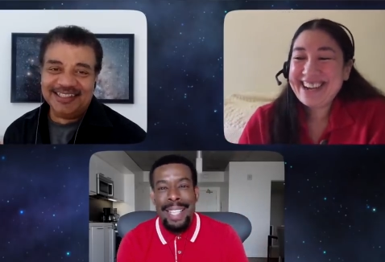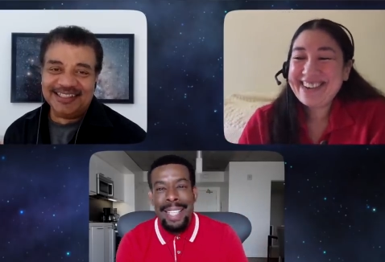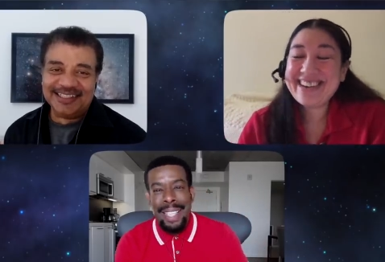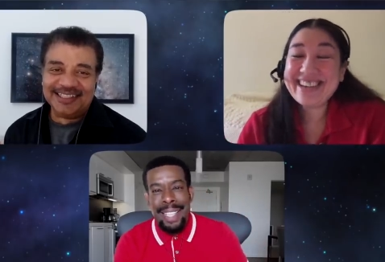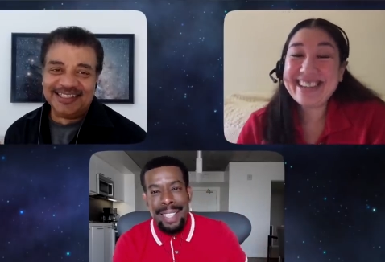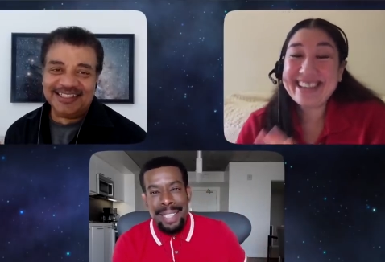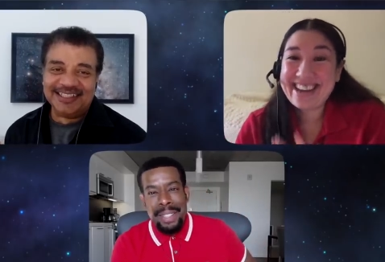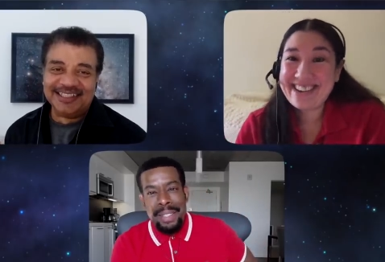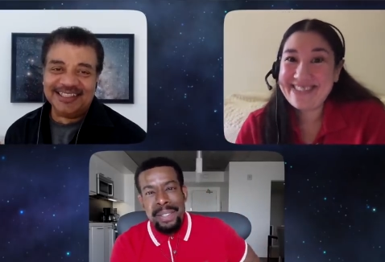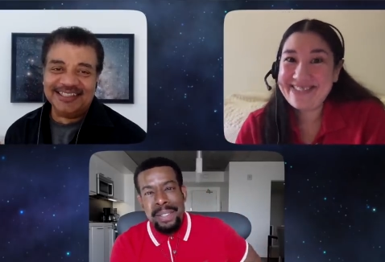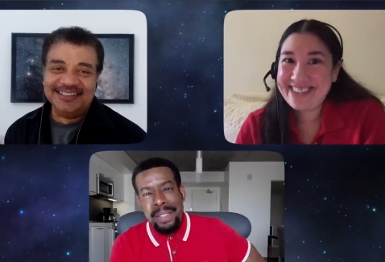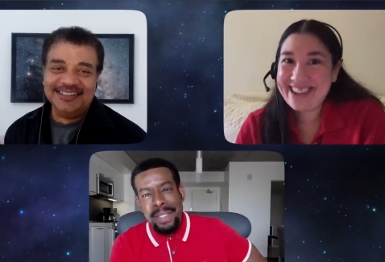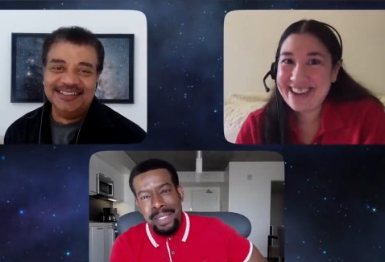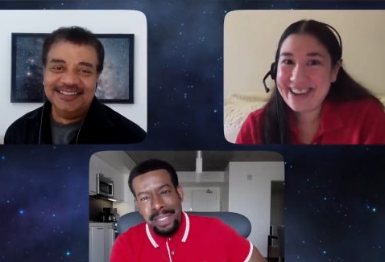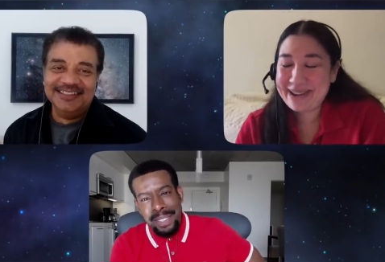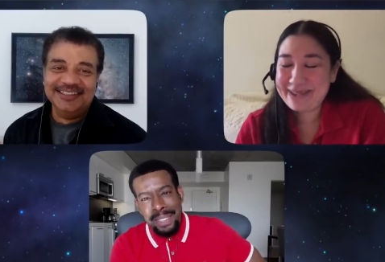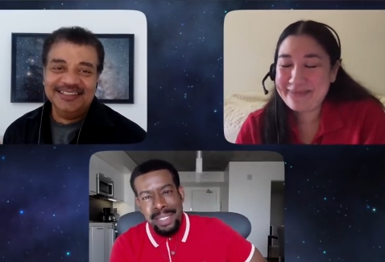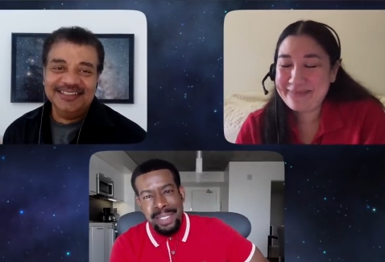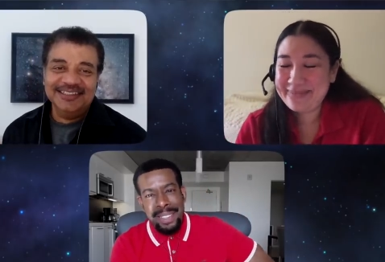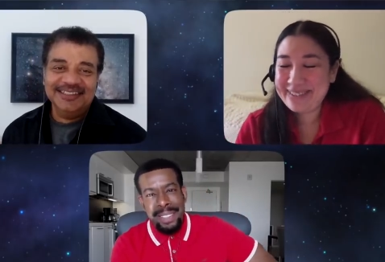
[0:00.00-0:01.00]
Speaker 1: we love
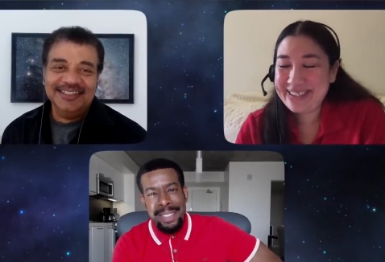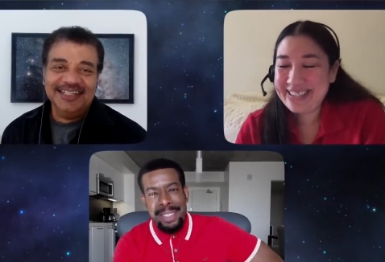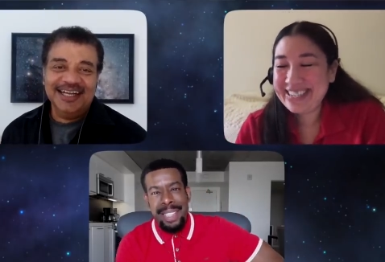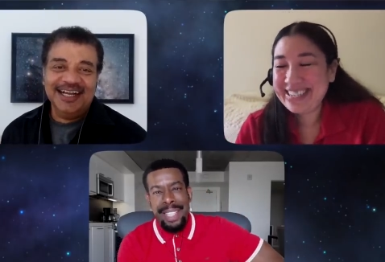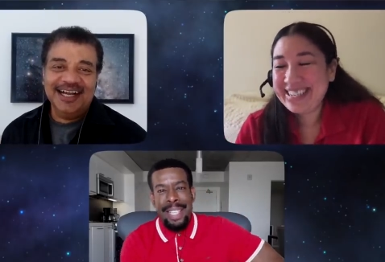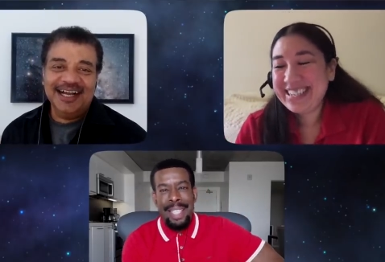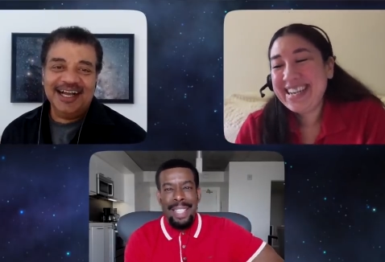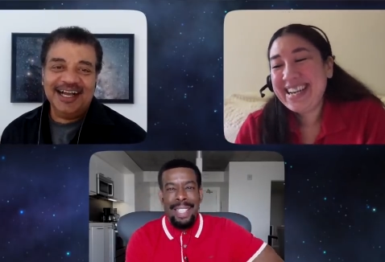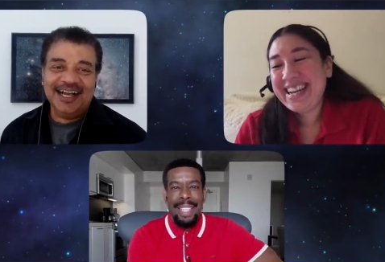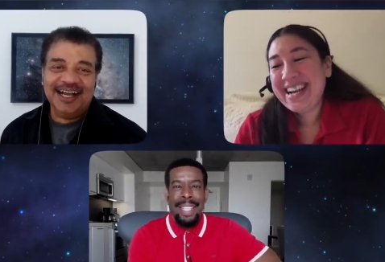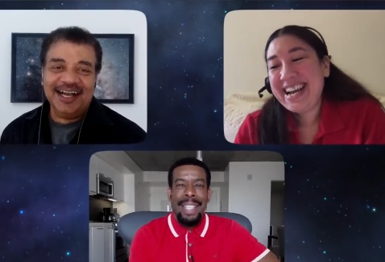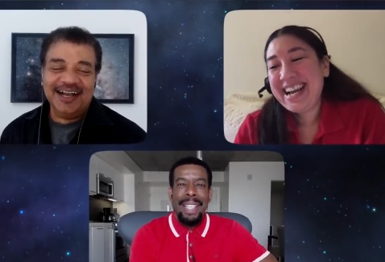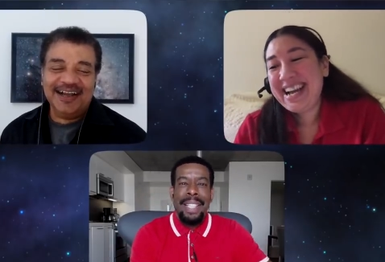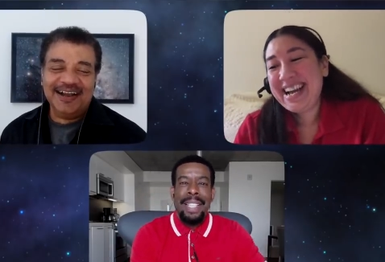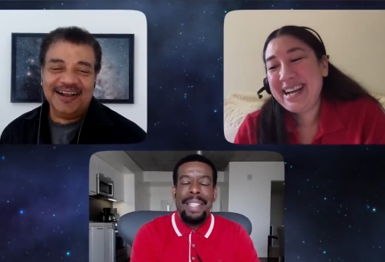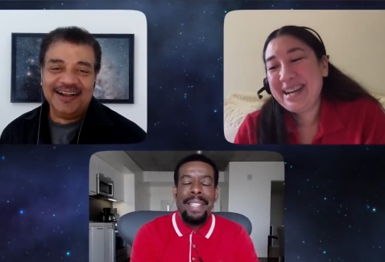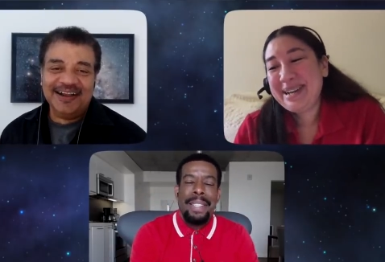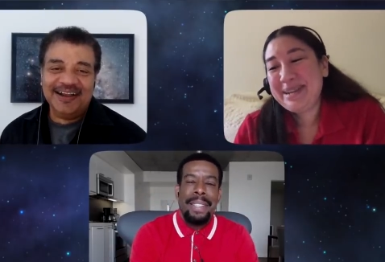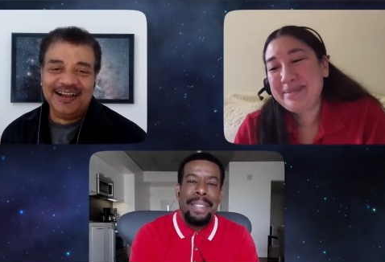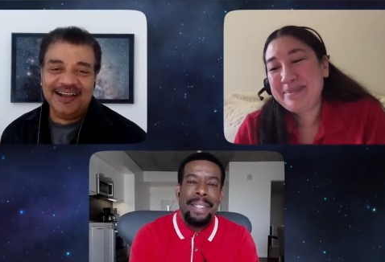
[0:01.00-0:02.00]
them.
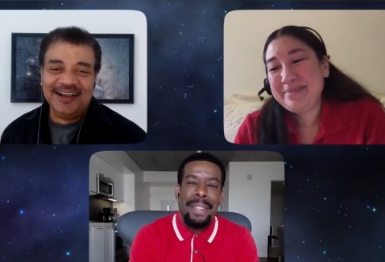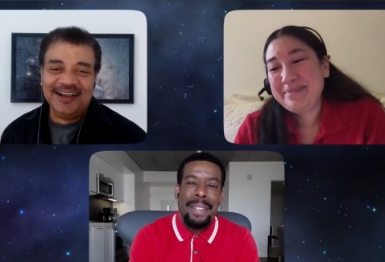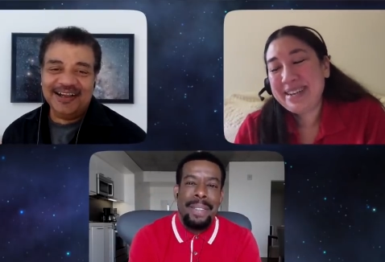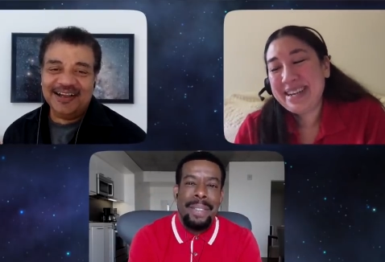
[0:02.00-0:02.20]
Um,